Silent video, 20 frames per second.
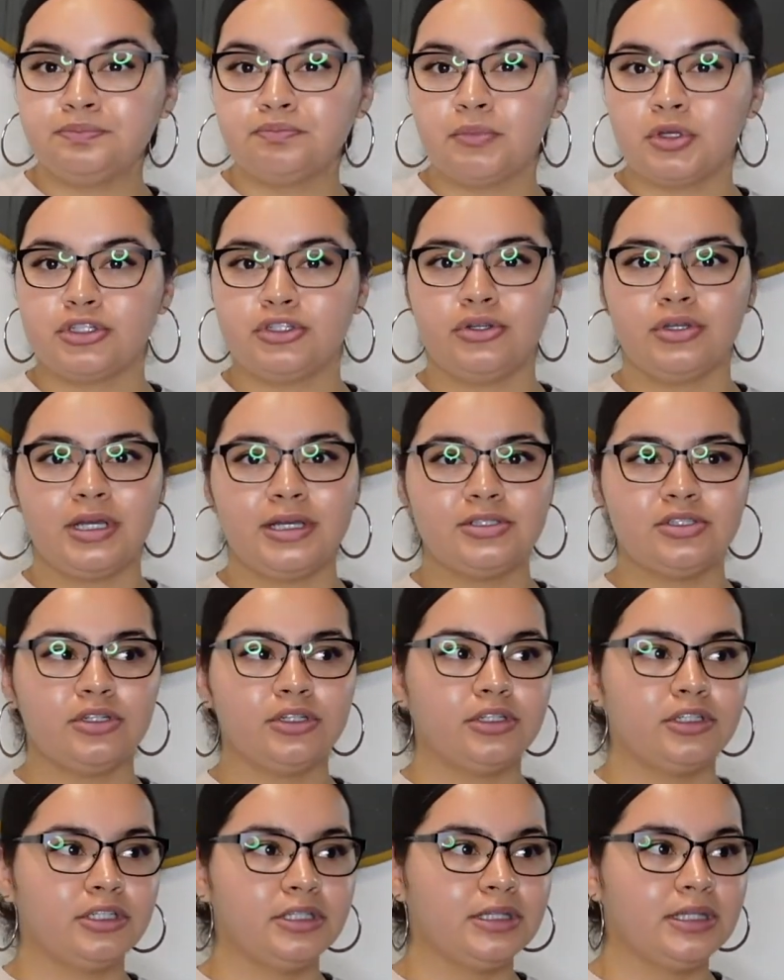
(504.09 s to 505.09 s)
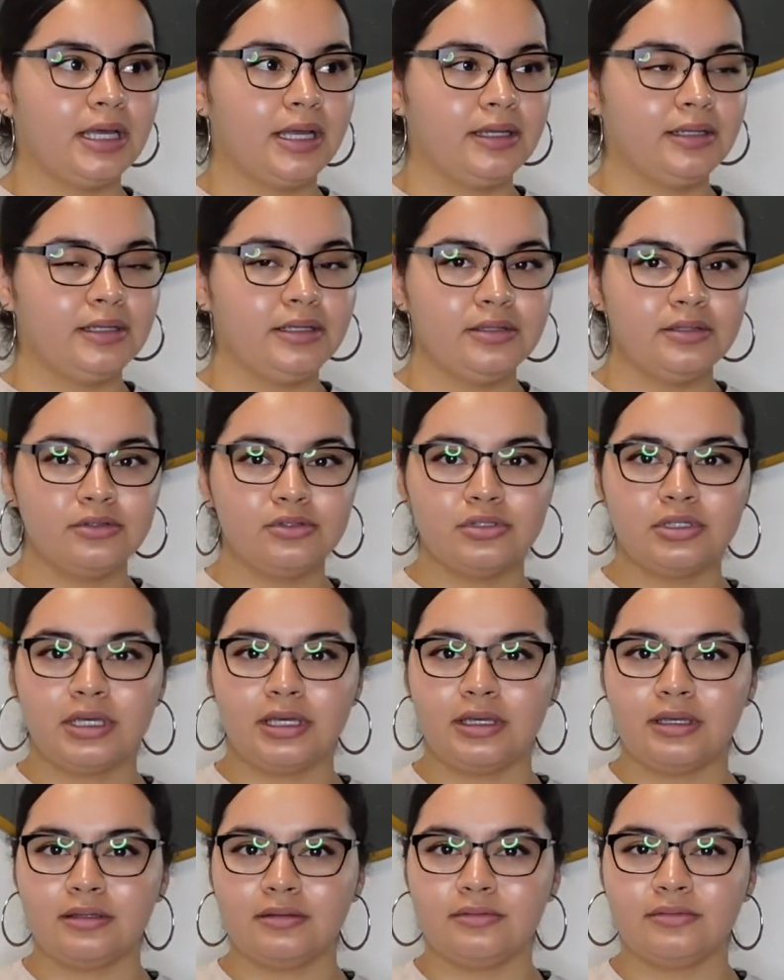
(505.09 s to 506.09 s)
Make sure you guys are in good lighting to
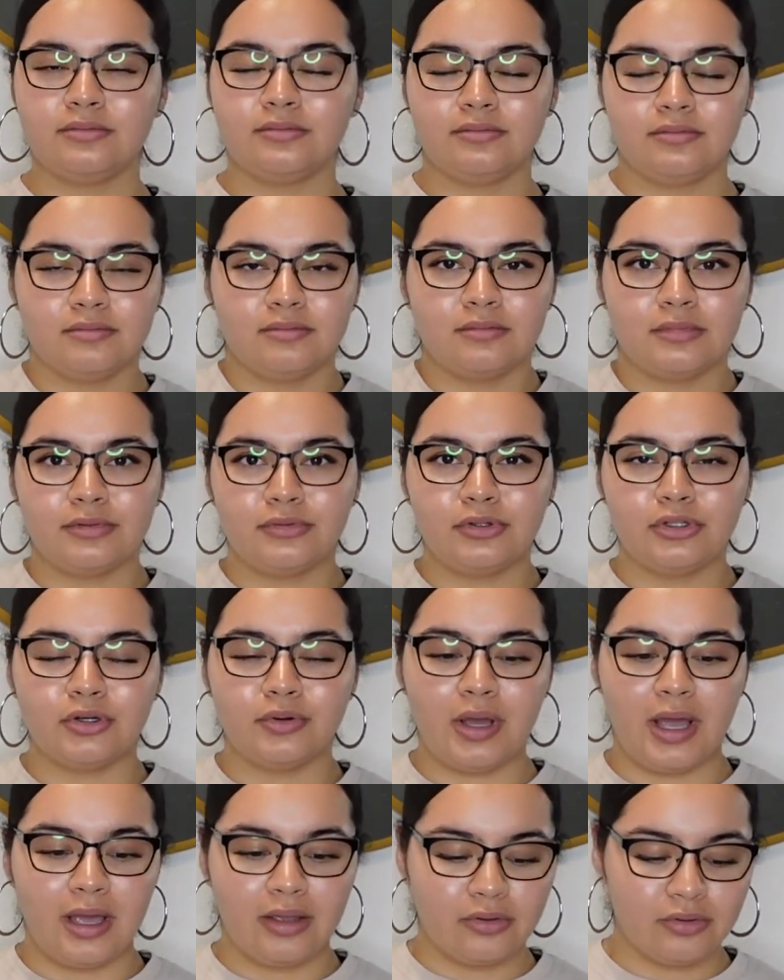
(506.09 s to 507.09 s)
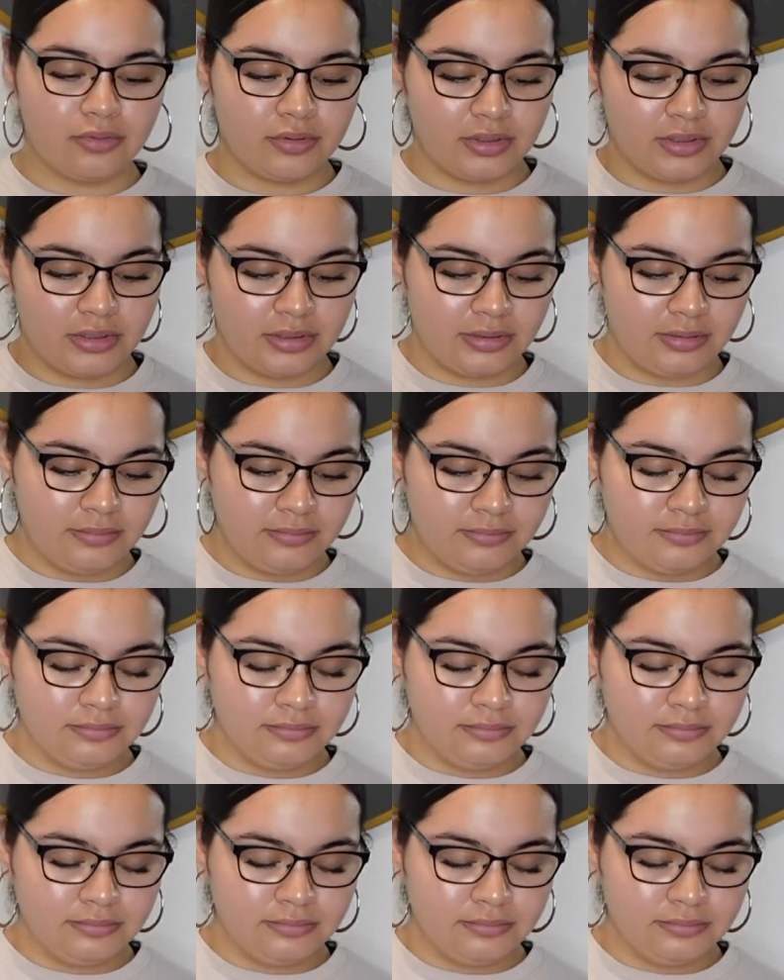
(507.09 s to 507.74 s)
get, you know, accurate